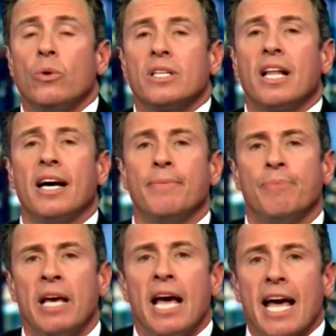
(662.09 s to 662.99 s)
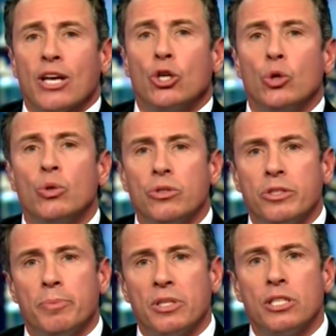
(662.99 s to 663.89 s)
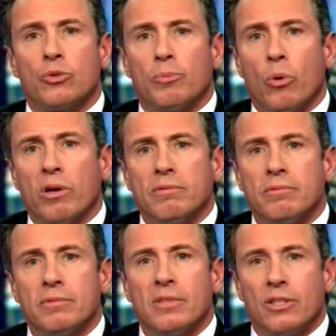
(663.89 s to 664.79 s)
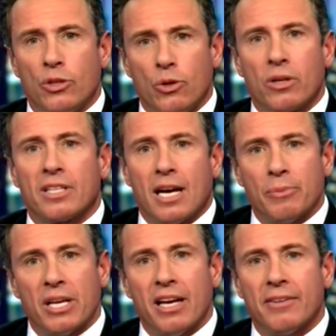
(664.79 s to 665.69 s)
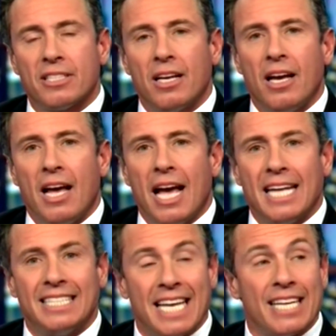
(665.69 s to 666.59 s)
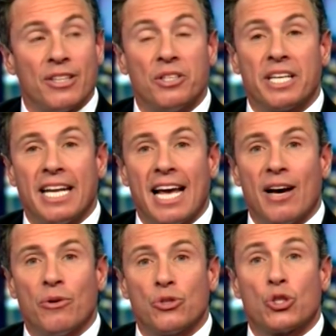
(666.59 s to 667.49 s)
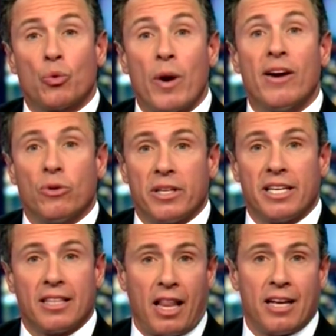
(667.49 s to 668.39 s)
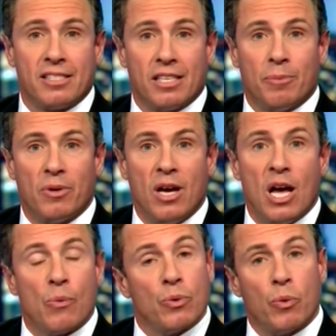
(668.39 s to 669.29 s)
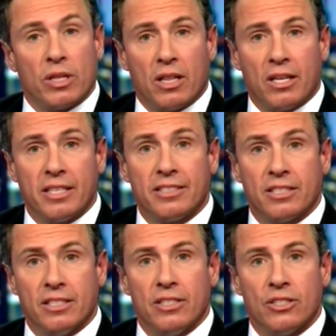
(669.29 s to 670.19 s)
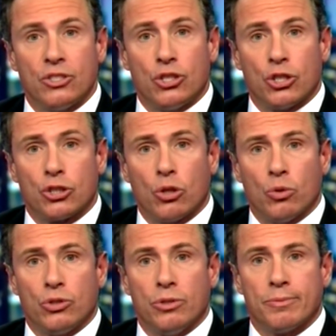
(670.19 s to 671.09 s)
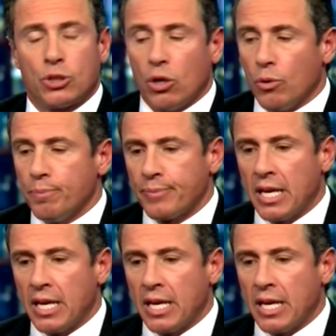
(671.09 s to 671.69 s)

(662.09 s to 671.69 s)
go online and Google the police report that the New York Times has and take a look at how squarely it lines up with what Ludington just told you. So